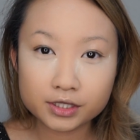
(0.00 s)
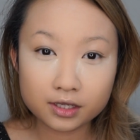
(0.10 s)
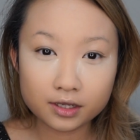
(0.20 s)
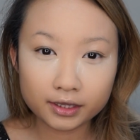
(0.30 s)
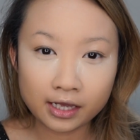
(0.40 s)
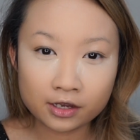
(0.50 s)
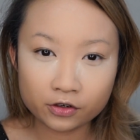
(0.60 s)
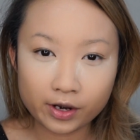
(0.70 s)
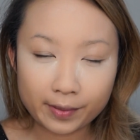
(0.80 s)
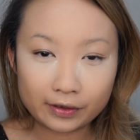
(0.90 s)
just gonna let that
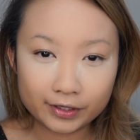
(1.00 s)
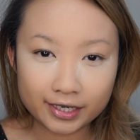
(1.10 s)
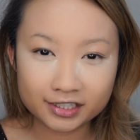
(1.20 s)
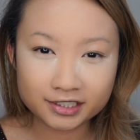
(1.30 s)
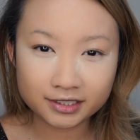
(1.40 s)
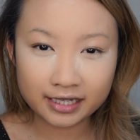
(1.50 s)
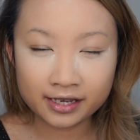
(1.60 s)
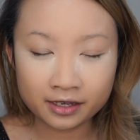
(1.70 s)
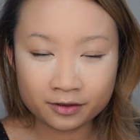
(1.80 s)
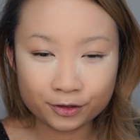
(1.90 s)
under eye powder kind of
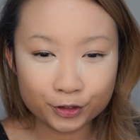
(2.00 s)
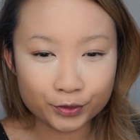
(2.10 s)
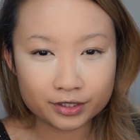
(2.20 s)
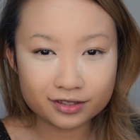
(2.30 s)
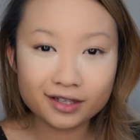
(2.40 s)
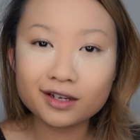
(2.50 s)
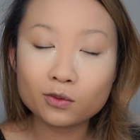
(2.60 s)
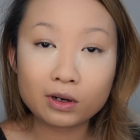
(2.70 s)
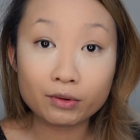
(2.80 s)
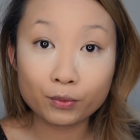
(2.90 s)
set and do its
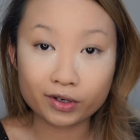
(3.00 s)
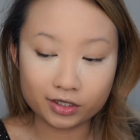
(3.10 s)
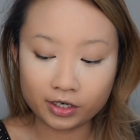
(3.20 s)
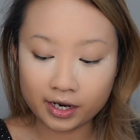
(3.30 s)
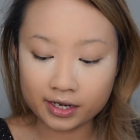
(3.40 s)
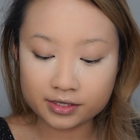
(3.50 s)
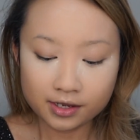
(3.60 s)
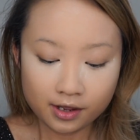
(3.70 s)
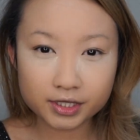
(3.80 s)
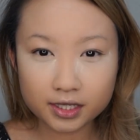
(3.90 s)
thing while we work on our eyes.
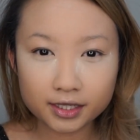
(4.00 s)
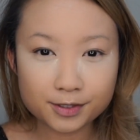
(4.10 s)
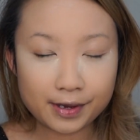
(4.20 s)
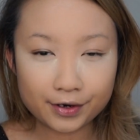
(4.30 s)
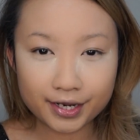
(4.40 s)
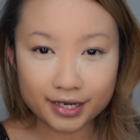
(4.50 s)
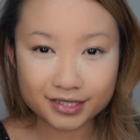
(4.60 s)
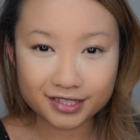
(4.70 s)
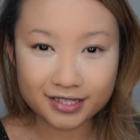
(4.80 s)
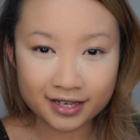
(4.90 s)
Just gonna let this powder kind of
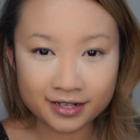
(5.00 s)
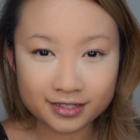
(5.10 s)
sit and